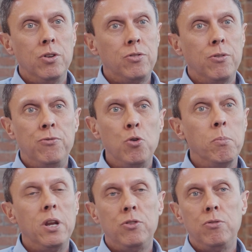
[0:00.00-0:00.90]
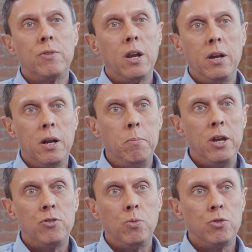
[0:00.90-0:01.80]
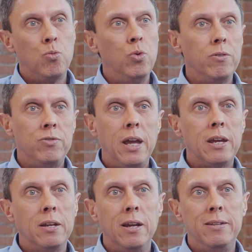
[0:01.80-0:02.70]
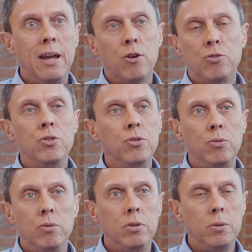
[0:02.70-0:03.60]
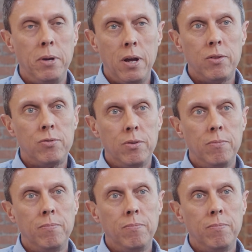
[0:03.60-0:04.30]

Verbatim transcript: in just a few minutes you've got an animation which would have taken a day or two in the past.